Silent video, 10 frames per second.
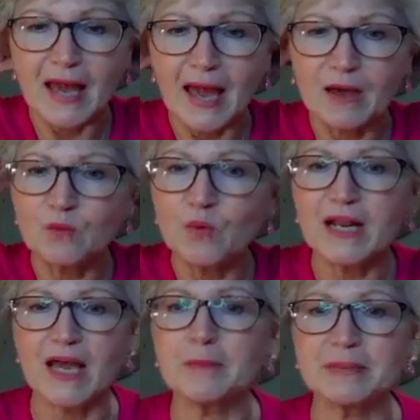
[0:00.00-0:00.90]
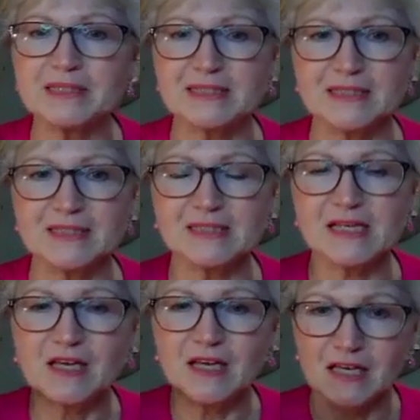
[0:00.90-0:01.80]
And what happens
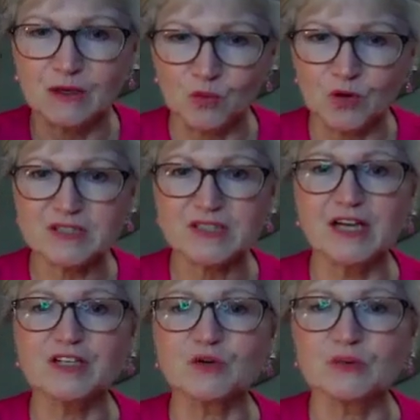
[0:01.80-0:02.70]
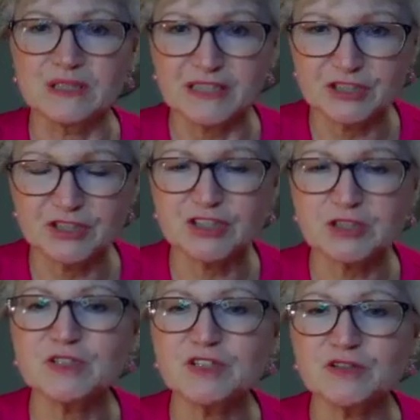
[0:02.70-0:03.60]
is it works on your
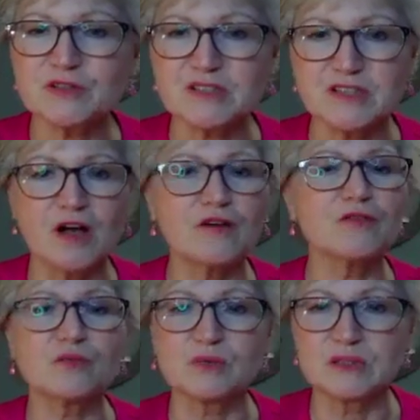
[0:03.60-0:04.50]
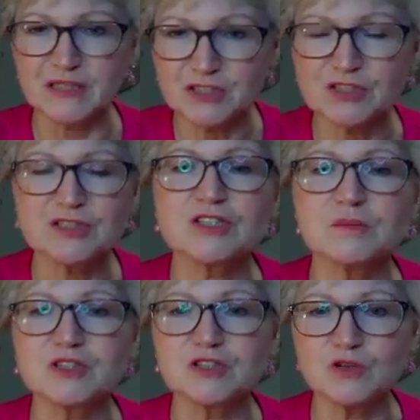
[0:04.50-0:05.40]
relationship to yourself,
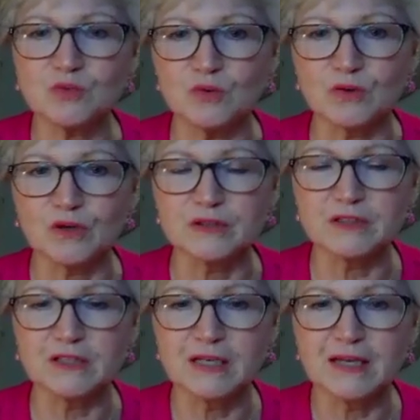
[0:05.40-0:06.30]
relationship to your world,